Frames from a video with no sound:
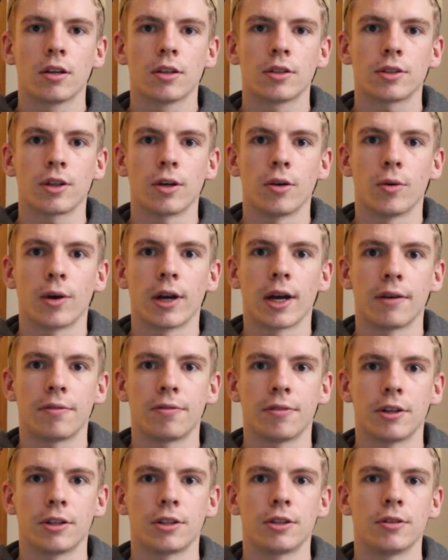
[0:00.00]
so when I
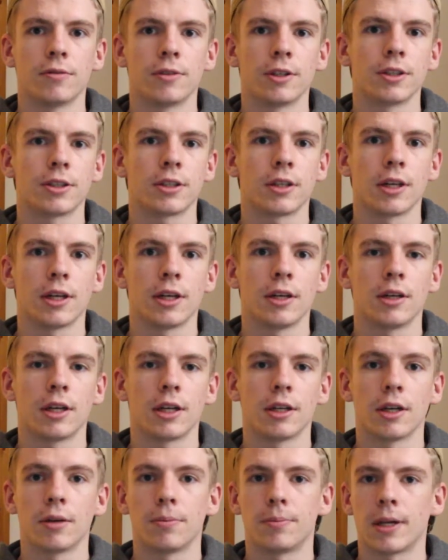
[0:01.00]
finish university
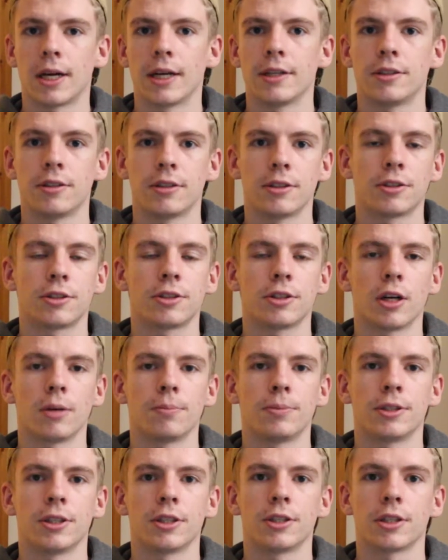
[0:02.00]
and apply to this
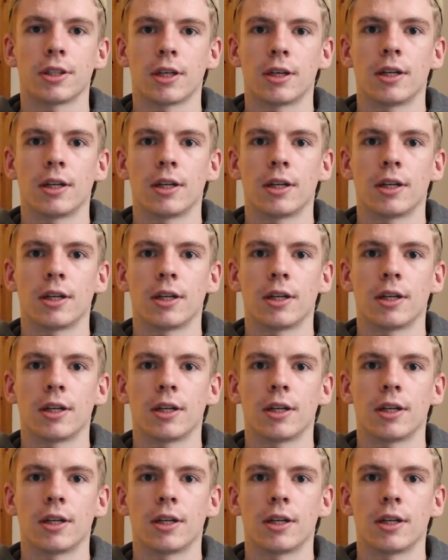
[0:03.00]
job position,